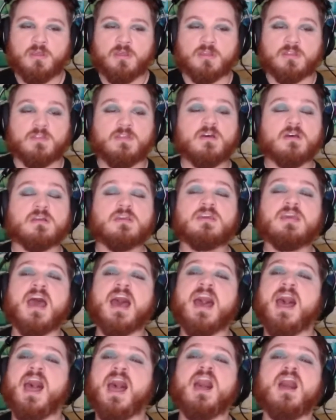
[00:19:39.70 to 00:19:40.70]
the
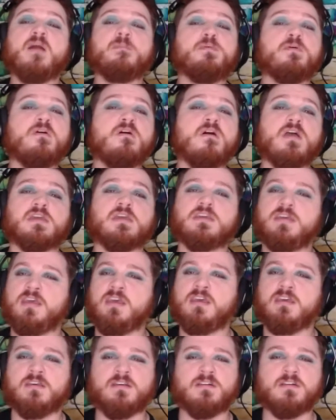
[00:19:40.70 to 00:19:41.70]
cowboy
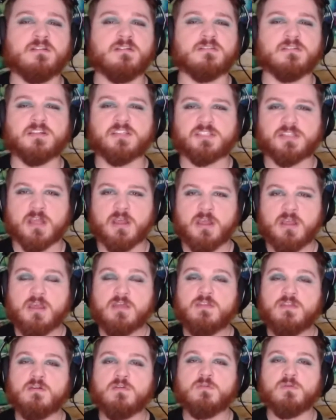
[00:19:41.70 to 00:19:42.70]
kills
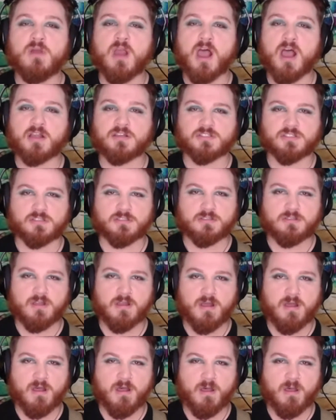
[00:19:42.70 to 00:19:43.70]
the rock
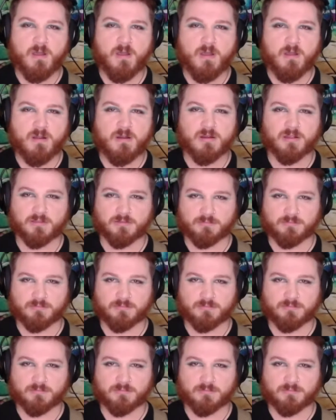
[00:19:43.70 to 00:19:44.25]
star,